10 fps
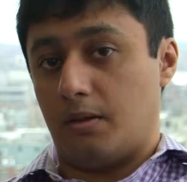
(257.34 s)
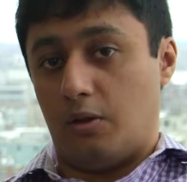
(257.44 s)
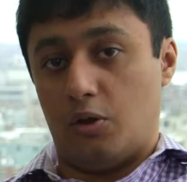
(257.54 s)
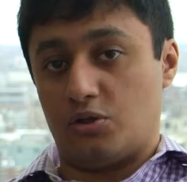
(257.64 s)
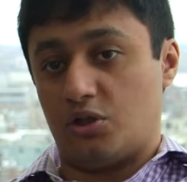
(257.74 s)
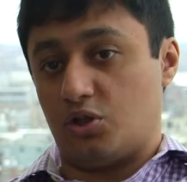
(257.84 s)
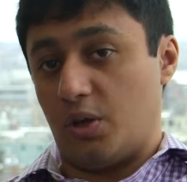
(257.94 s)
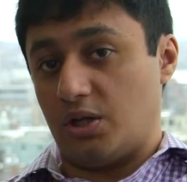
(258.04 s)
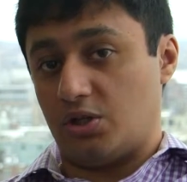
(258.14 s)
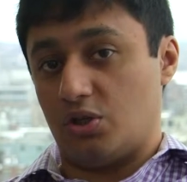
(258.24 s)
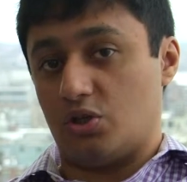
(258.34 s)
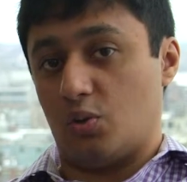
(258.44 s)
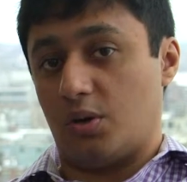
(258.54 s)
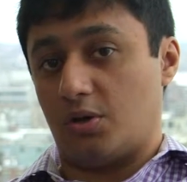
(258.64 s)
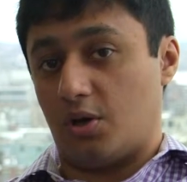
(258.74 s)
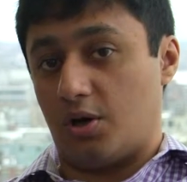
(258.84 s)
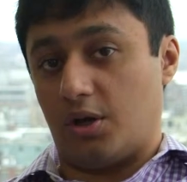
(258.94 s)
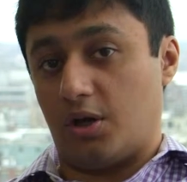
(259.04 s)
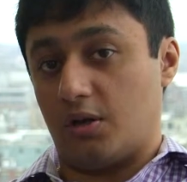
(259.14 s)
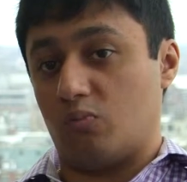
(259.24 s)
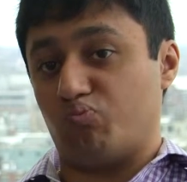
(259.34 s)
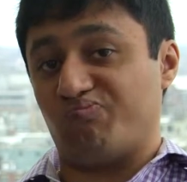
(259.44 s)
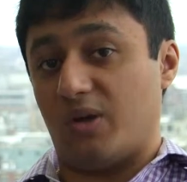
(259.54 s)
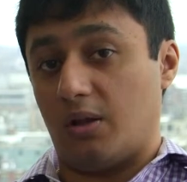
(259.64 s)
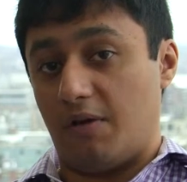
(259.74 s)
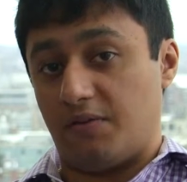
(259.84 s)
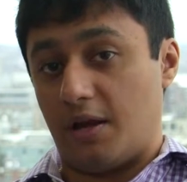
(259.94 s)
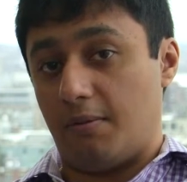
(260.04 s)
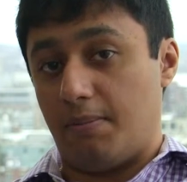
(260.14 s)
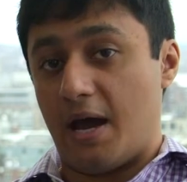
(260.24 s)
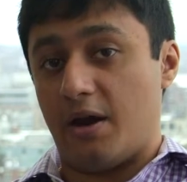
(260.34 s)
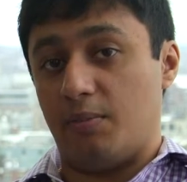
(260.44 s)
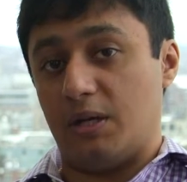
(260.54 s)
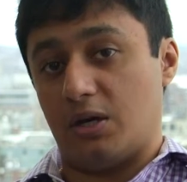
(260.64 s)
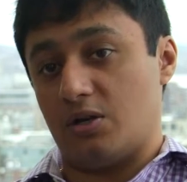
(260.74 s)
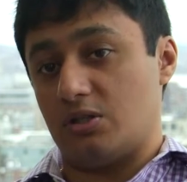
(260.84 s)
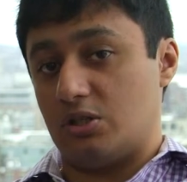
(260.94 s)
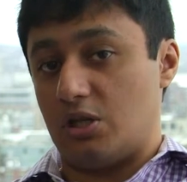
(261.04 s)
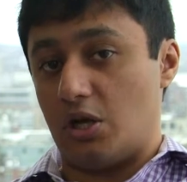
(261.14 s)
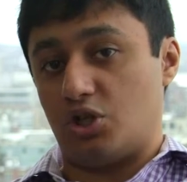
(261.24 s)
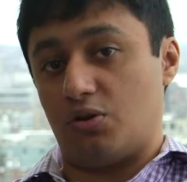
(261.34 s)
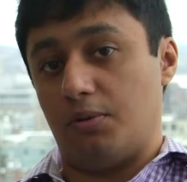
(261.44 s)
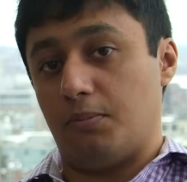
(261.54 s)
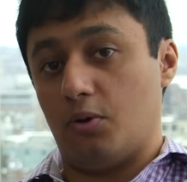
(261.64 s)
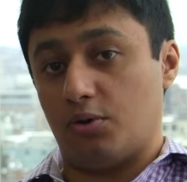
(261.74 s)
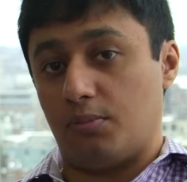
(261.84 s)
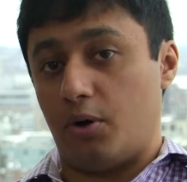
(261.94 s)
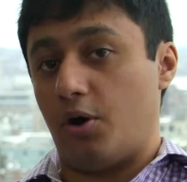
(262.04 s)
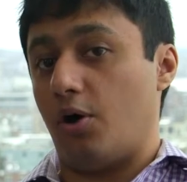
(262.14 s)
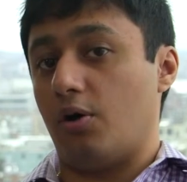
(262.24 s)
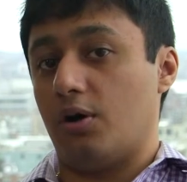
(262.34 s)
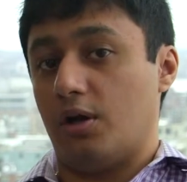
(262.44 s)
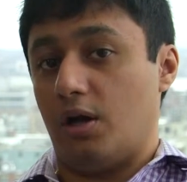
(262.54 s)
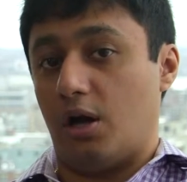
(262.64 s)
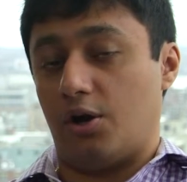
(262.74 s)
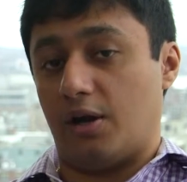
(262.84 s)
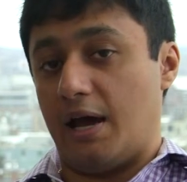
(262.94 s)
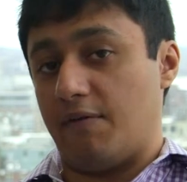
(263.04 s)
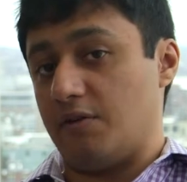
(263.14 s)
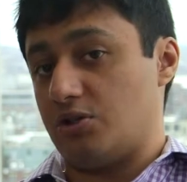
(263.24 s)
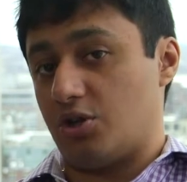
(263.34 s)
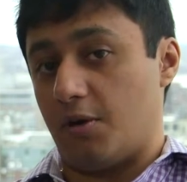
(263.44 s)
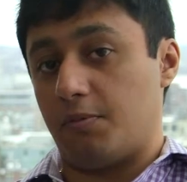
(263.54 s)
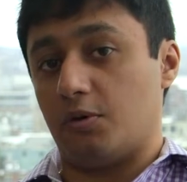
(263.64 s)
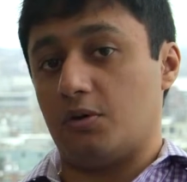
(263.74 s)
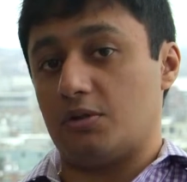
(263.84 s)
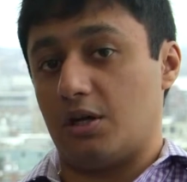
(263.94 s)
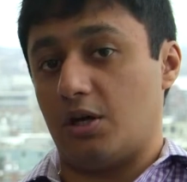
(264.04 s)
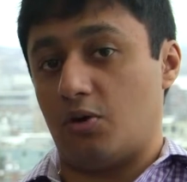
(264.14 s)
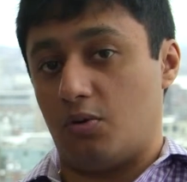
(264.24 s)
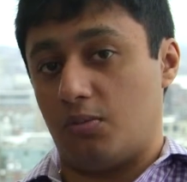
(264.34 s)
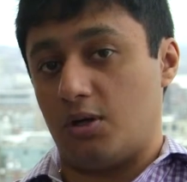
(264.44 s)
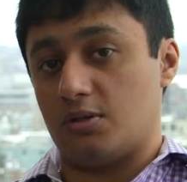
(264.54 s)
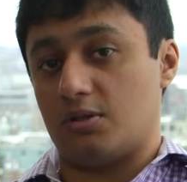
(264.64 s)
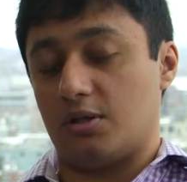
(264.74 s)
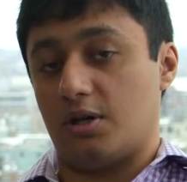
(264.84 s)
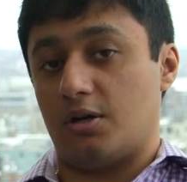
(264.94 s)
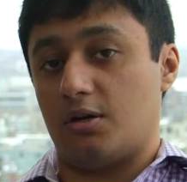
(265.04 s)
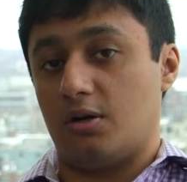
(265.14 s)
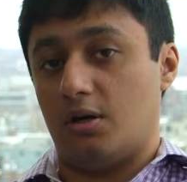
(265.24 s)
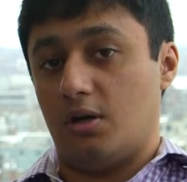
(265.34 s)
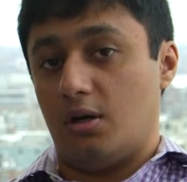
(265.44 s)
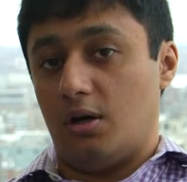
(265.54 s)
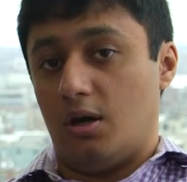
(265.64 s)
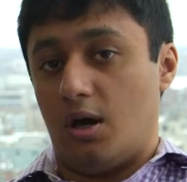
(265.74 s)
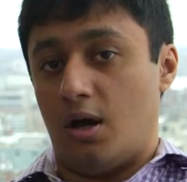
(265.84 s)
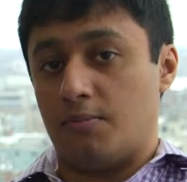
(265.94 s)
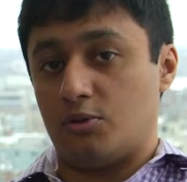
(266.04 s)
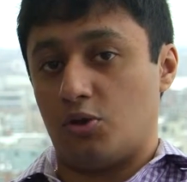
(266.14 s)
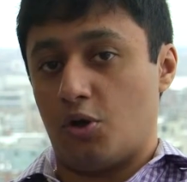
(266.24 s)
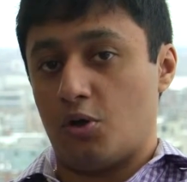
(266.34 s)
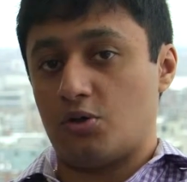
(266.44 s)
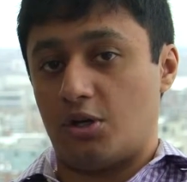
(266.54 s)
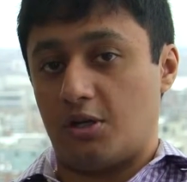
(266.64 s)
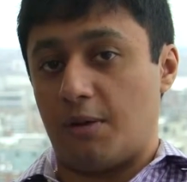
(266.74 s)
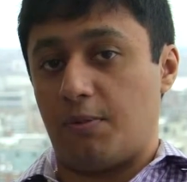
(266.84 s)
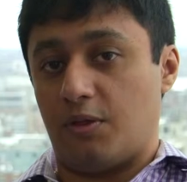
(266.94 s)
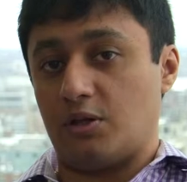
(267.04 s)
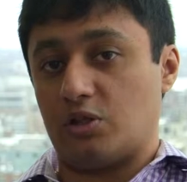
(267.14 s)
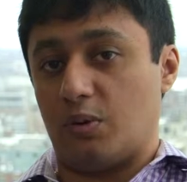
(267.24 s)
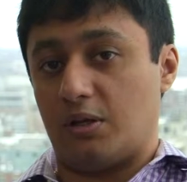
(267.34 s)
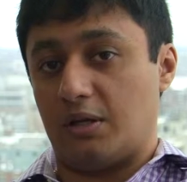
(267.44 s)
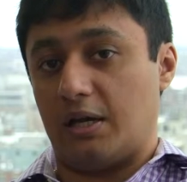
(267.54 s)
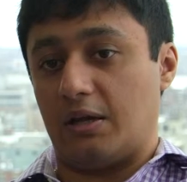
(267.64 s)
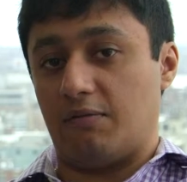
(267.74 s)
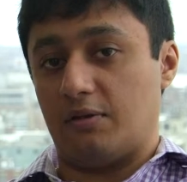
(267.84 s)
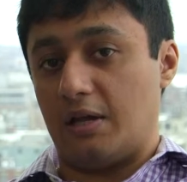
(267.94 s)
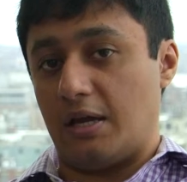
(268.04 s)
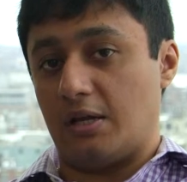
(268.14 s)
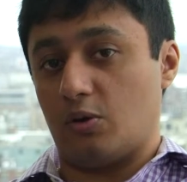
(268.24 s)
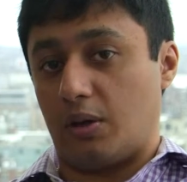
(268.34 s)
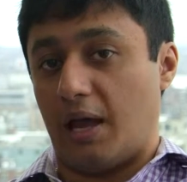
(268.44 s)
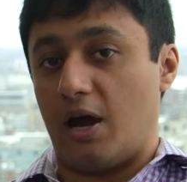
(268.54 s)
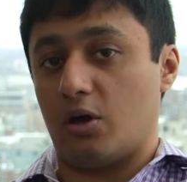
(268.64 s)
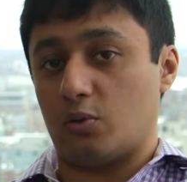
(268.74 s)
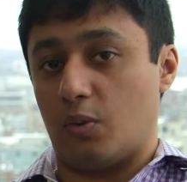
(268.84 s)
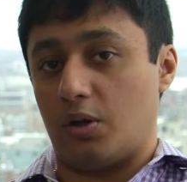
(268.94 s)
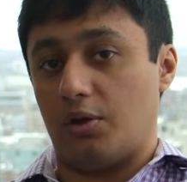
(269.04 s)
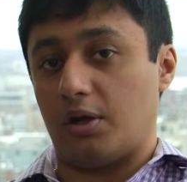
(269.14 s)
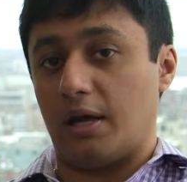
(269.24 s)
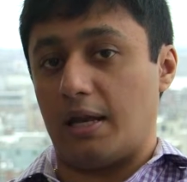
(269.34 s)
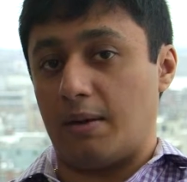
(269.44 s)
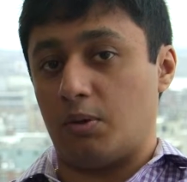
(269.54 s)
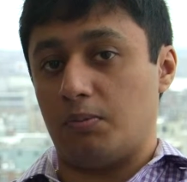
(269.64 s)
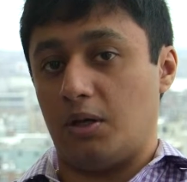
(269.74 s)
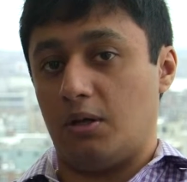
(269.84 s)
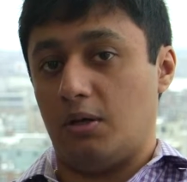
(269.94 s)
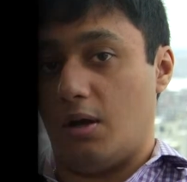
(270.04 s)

Those situations you want to target a left-handed batter because they generally pull the ball and are going to have easier opportunities to hit home runs there. So those are the type of things you want to take into account when looking at MLB.